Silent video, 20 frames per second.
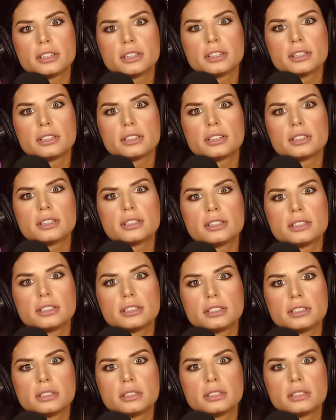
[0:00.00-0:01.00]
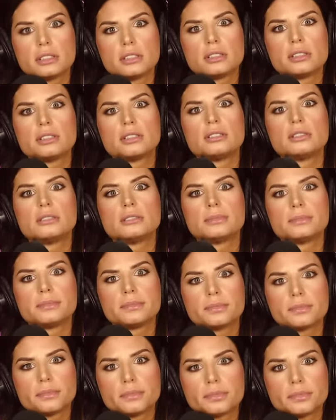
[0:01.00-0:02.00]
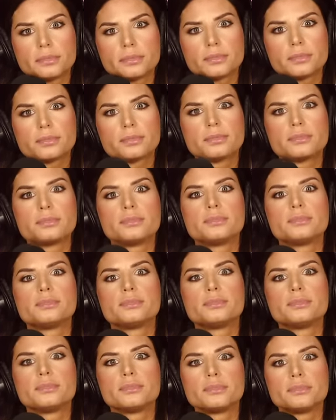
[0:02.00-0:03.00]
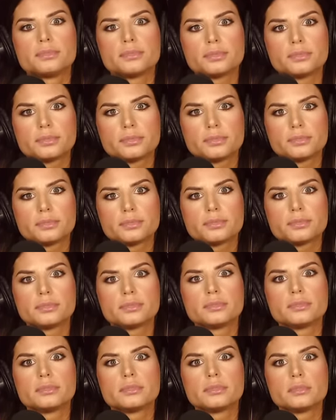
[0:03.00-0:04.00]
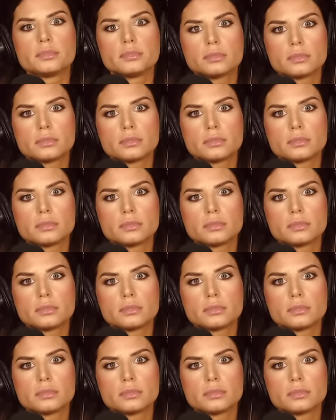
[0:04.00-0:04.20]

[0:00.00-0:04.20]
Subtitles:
(silent)